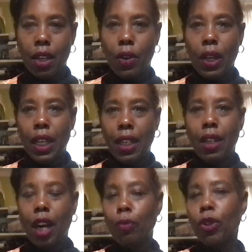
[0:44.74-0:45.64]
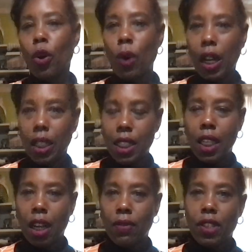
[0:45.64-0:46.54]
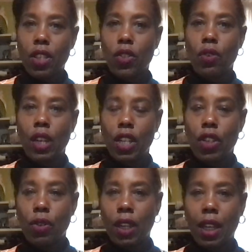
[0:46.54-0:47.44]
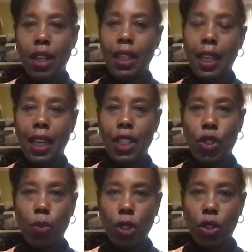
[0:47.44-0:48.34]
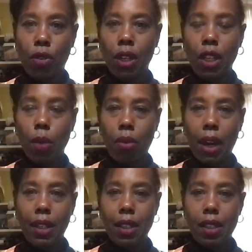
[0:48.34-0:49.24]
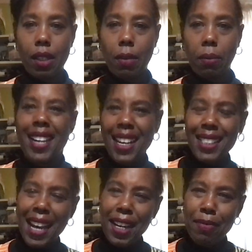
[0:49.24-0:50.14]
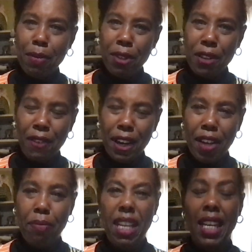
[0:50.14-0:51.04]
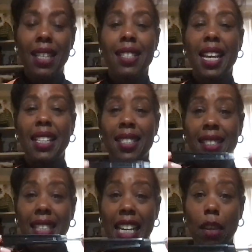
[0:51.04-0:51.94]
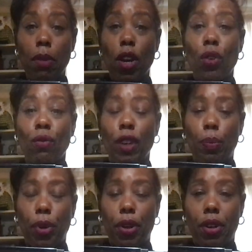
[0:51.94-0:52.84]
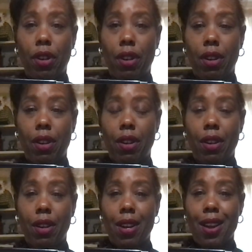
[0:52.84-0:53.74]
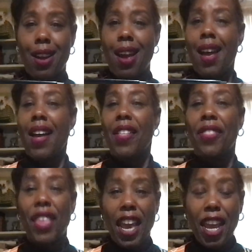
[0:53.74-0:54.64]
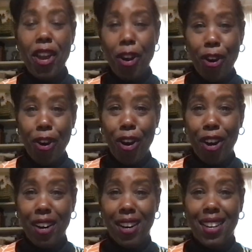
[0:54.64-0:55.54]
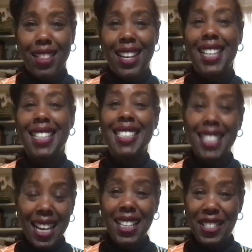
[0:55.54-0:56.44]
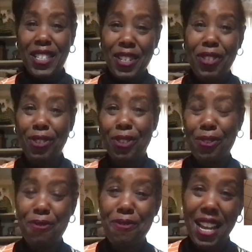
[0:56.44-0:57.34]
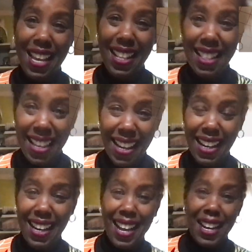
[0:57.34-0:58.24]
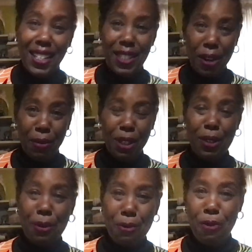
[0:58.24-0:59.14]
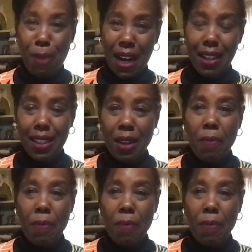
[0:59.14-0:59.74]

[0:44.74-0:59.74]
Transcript: and up the quality of the scissor that you get again as you mature in your practice. Next item I'm going to recommend is a seam ripper. They are an essential tool in the sewist toolbox.